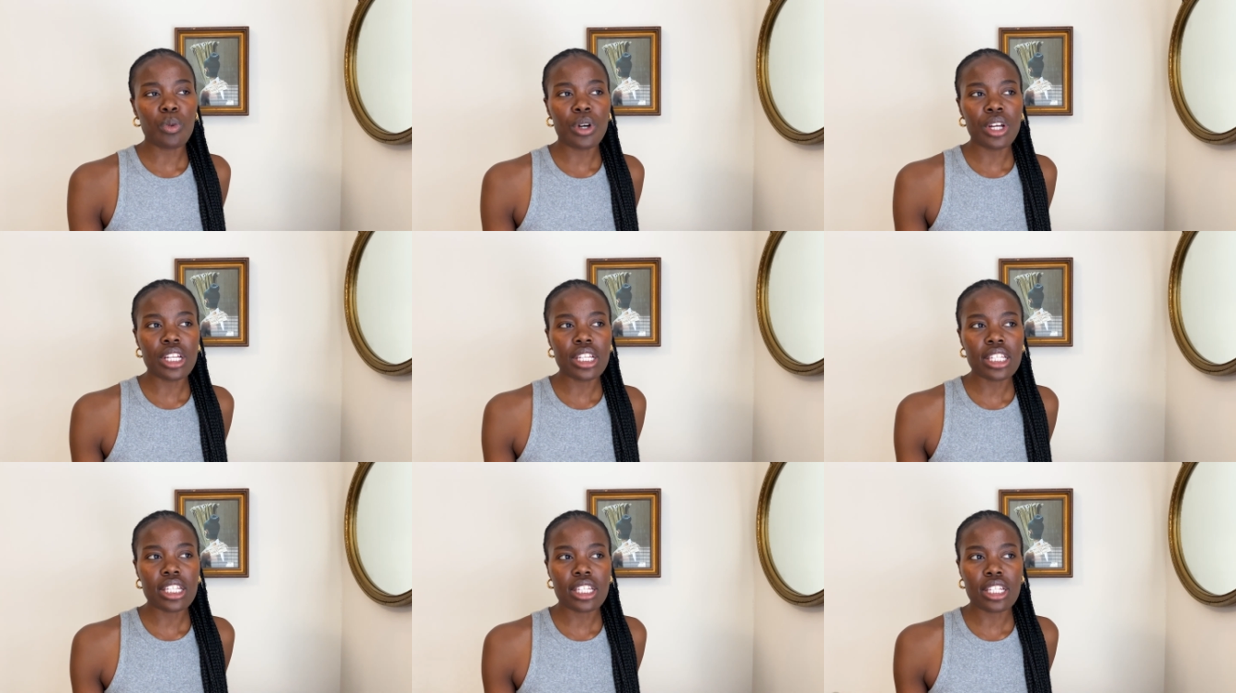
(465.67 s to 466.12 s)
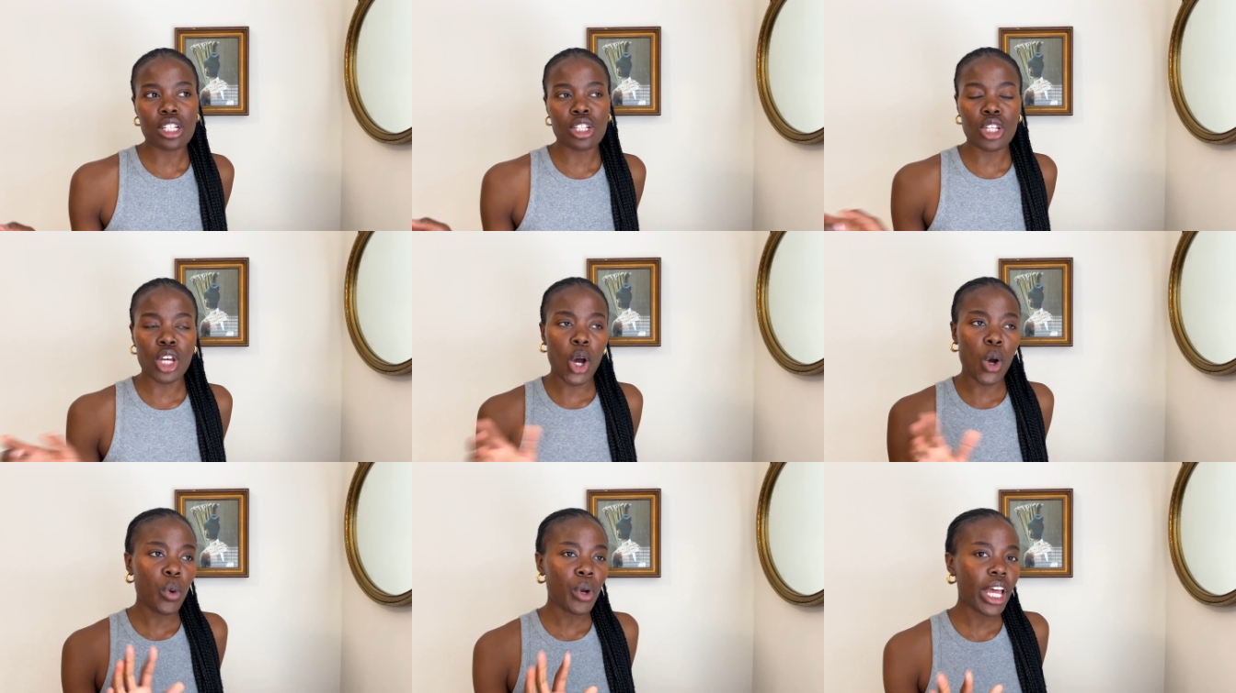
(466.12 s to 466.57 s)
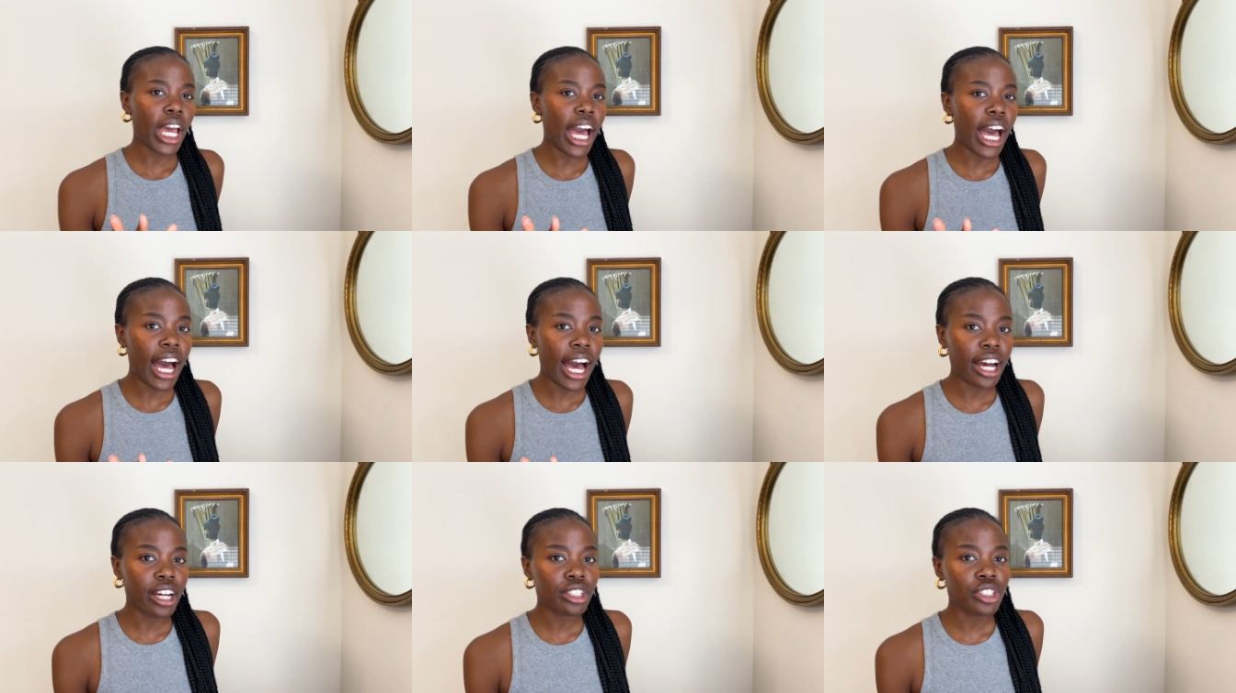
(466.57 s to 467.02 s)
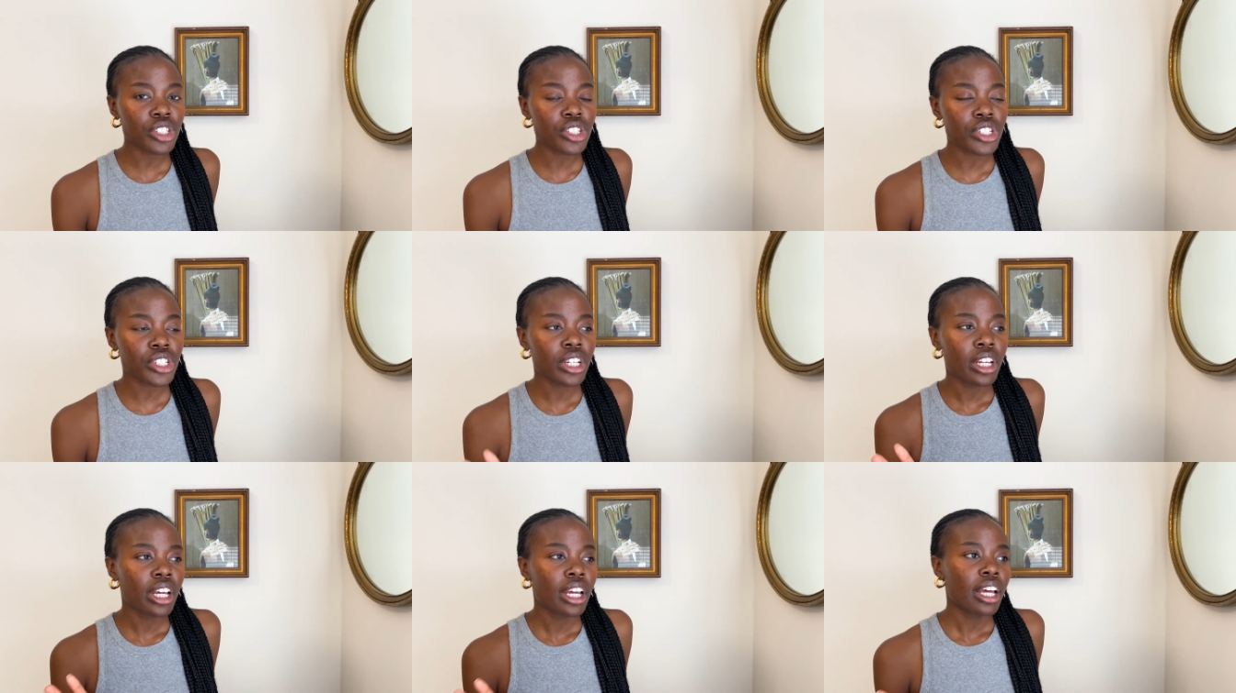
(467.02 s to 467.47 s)
was no
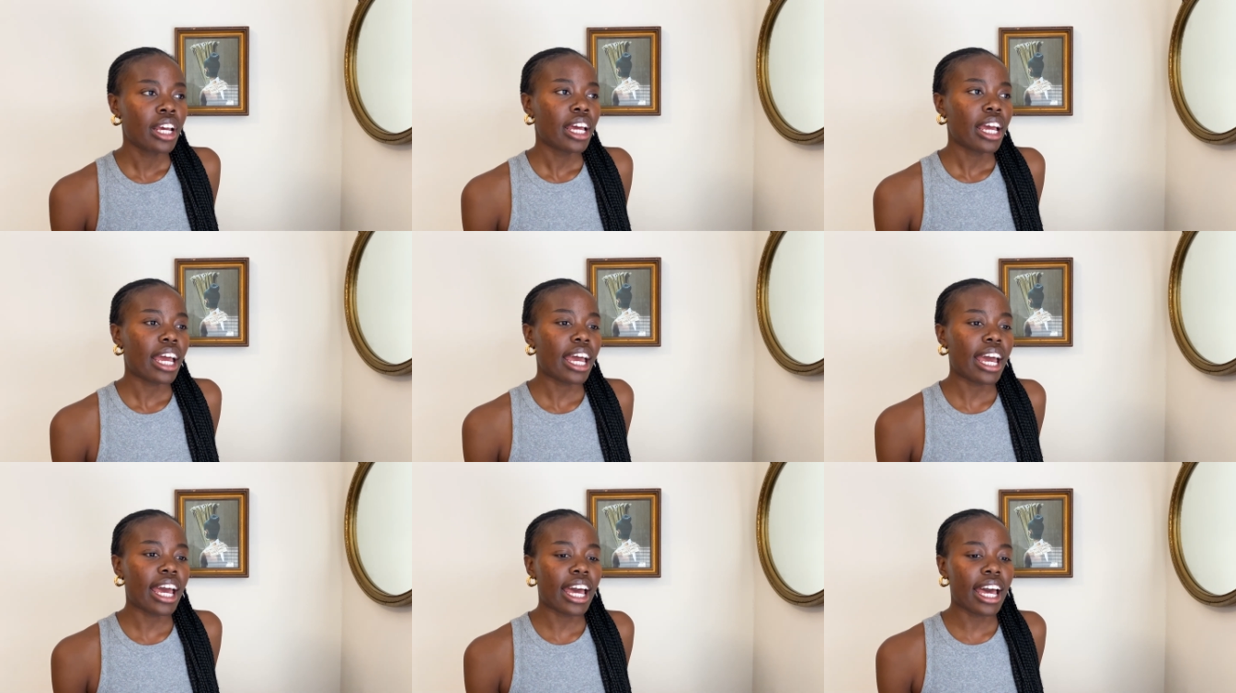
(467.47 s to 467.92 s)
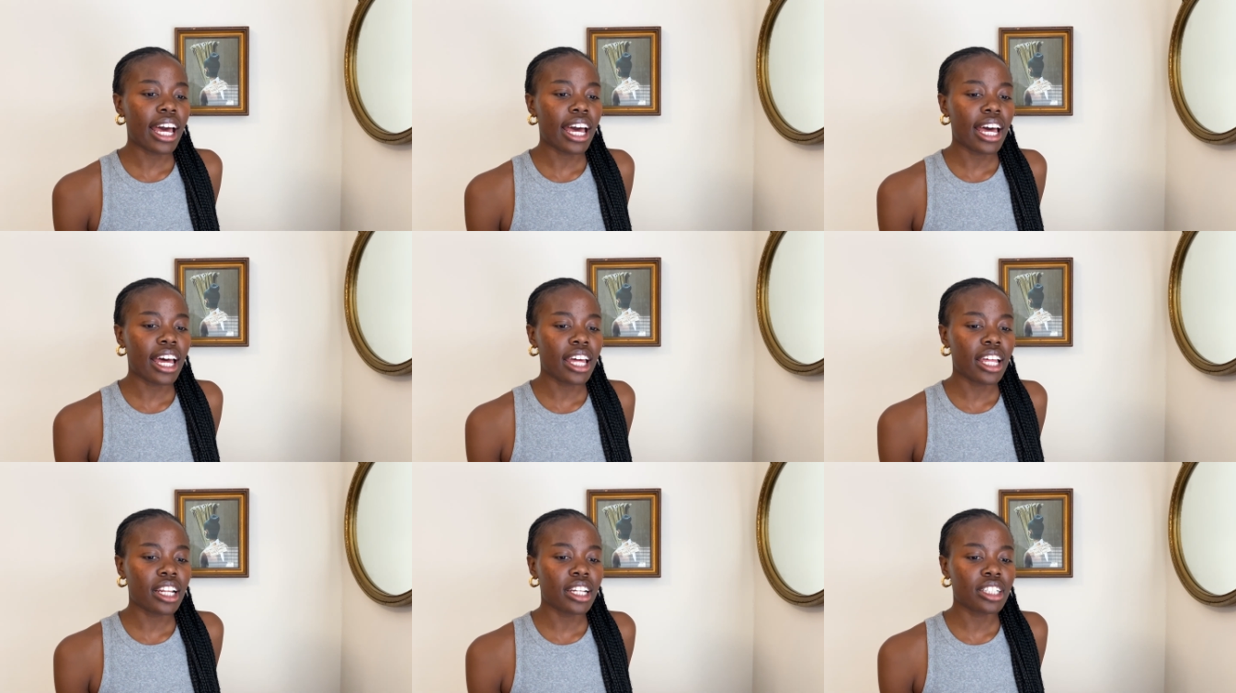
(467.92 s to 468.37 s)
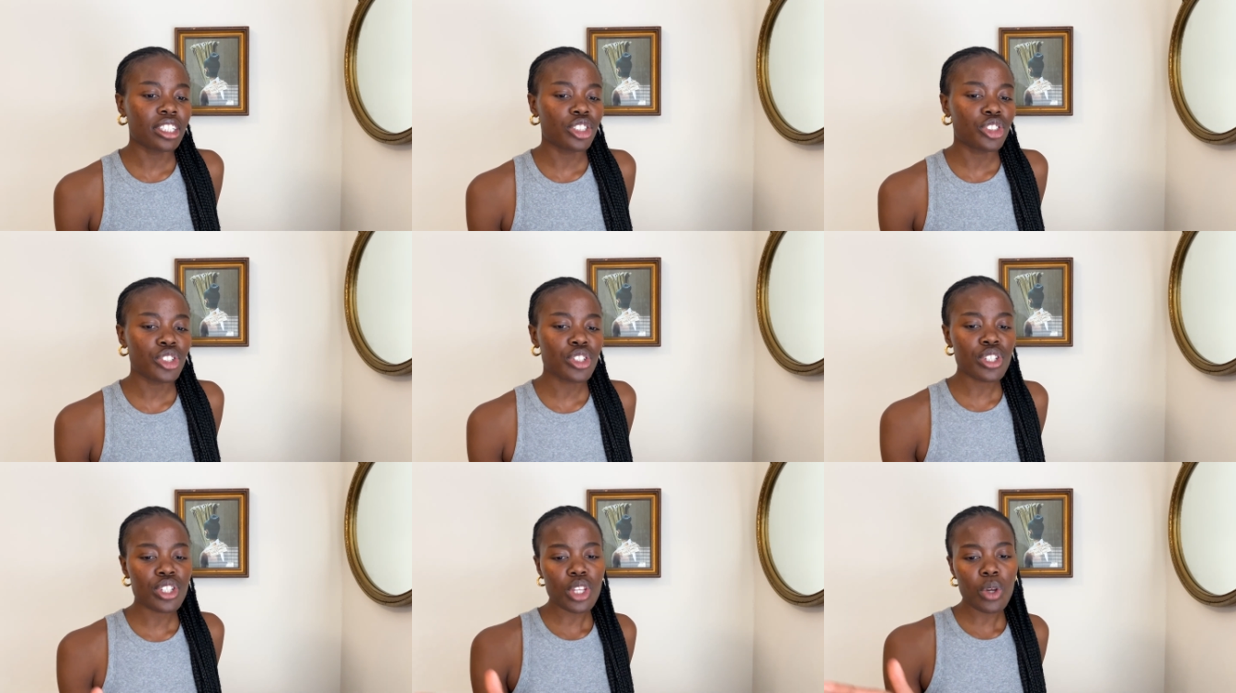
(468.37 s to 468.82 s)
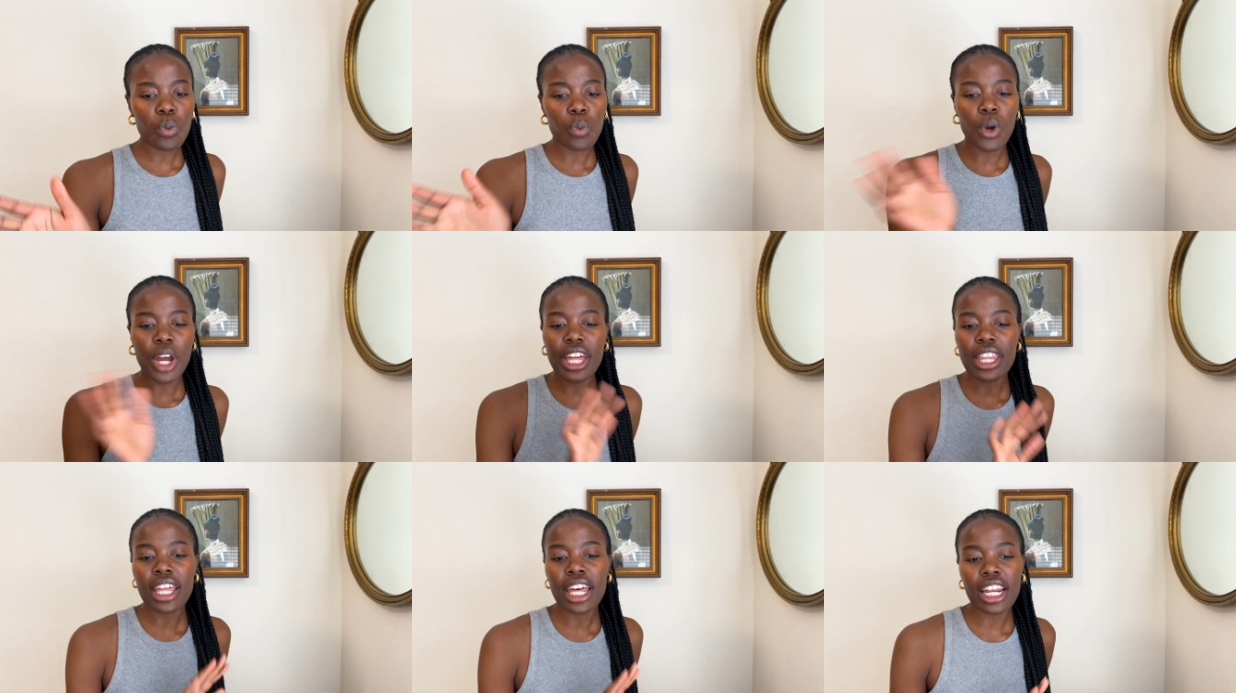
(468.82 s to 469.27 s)
cash and just the
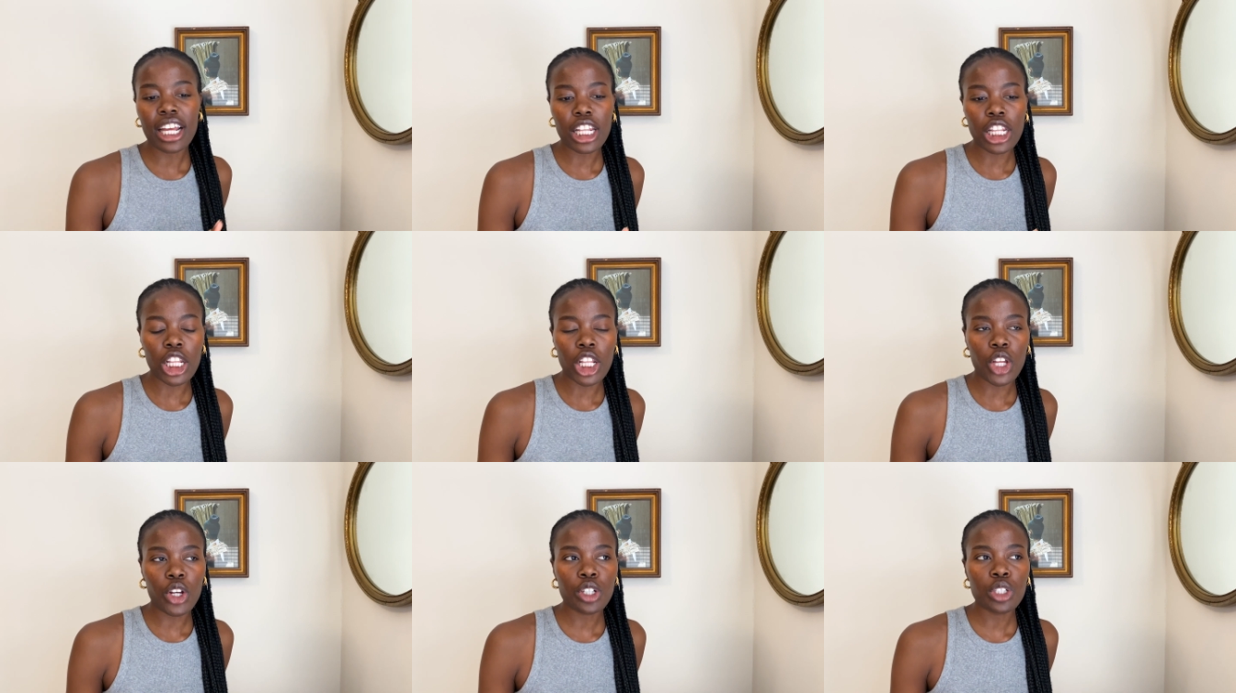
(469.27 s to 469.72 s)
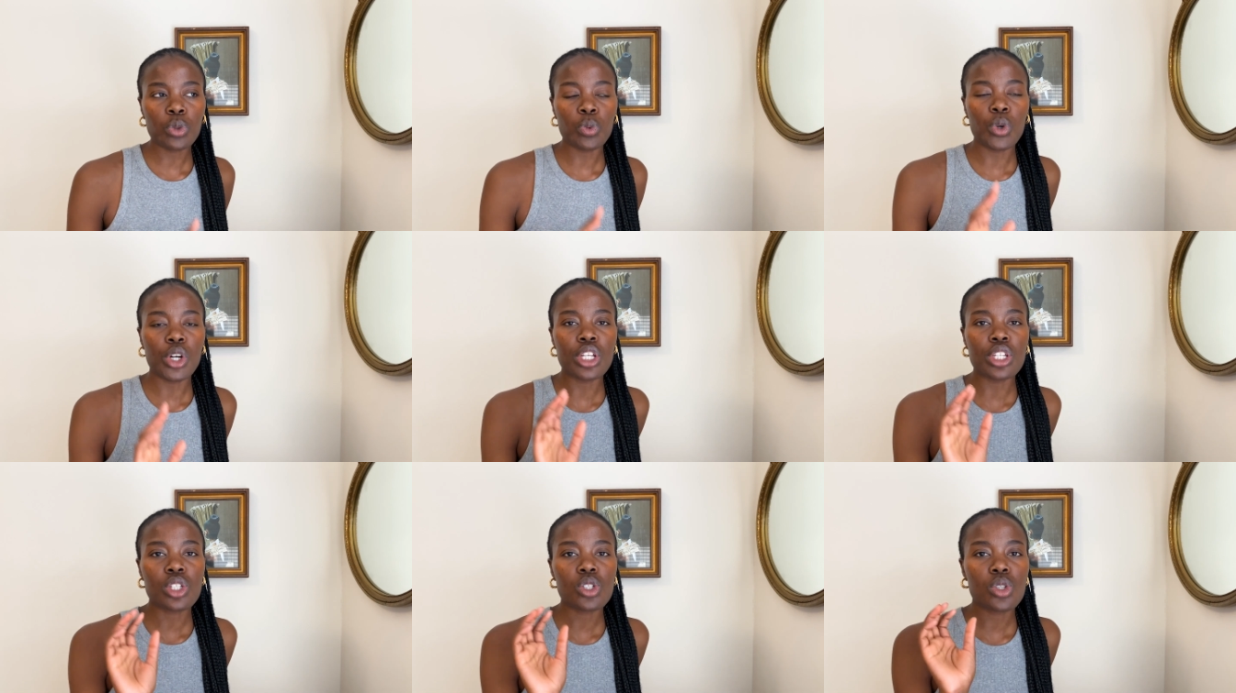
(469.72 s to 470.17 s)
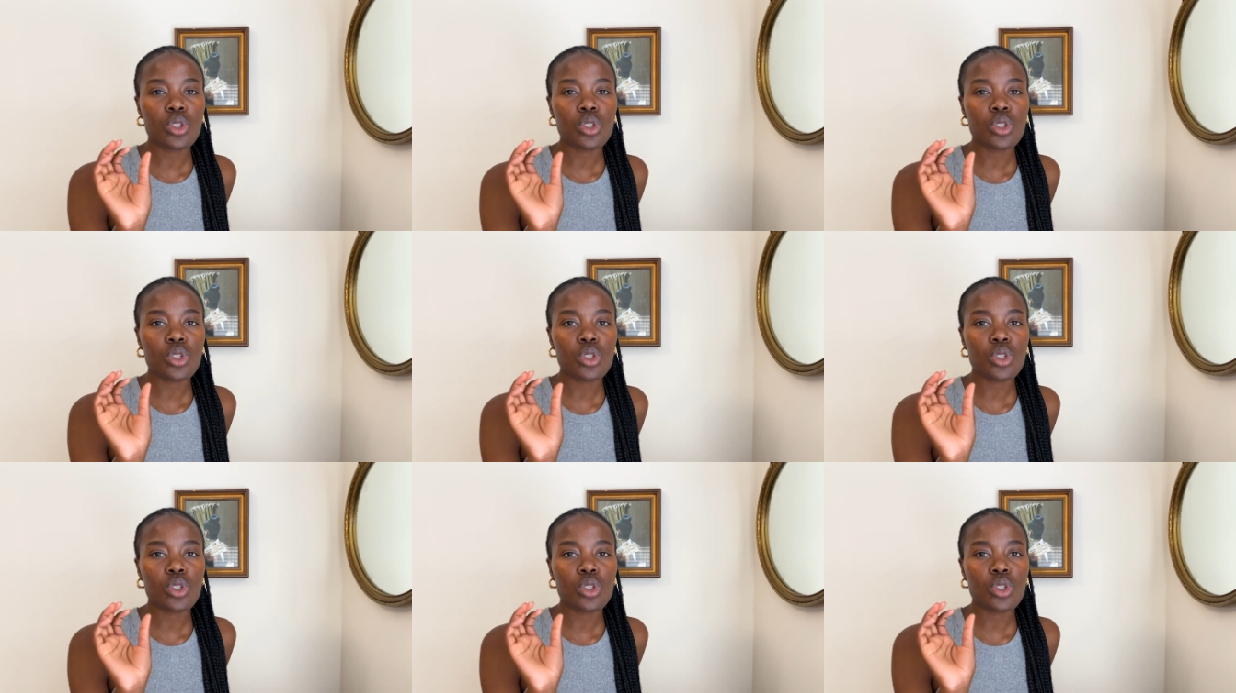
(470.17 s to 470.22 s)
way that it looked was